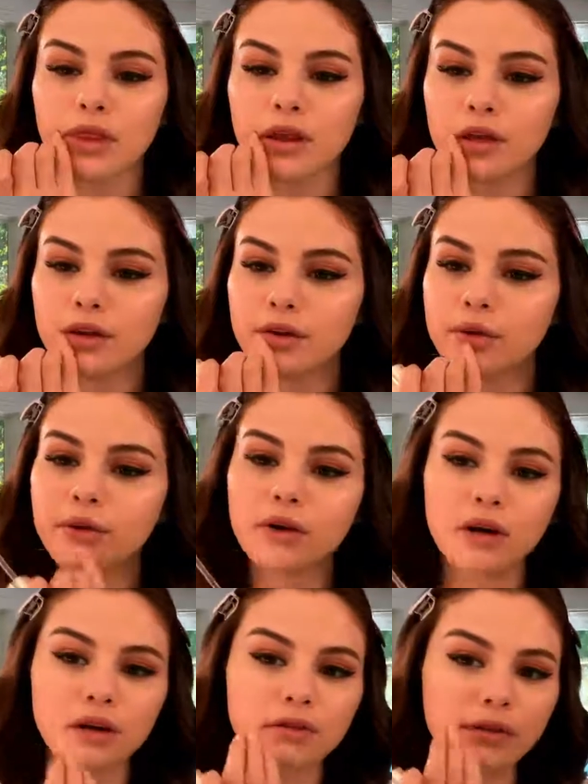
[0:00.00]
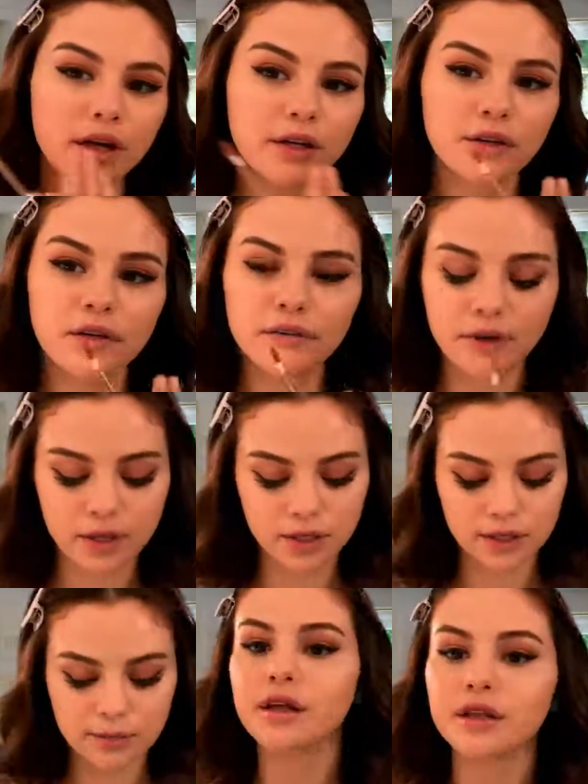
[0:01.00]
and do a kind of liner
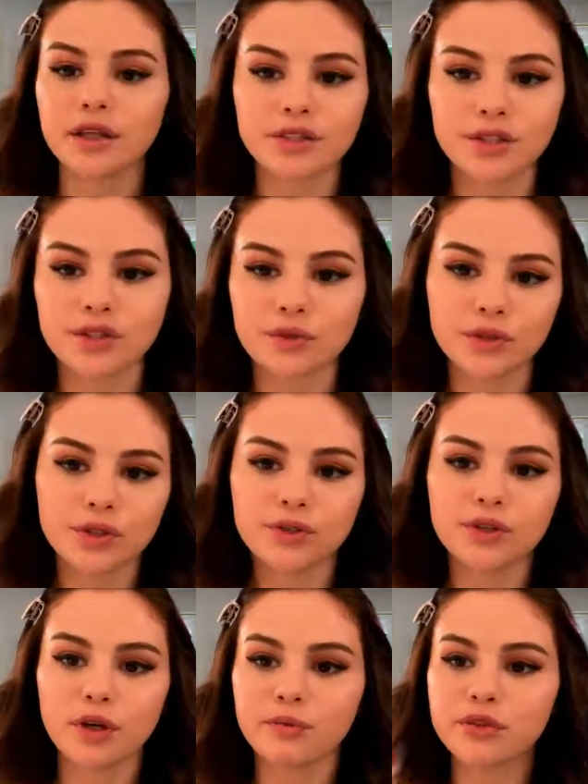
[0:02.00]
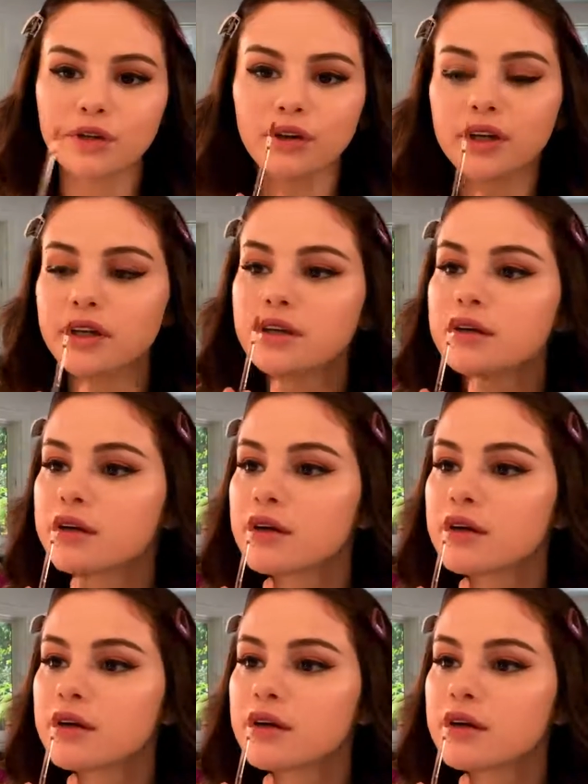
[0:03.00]
effect. That's just with 2 dips already.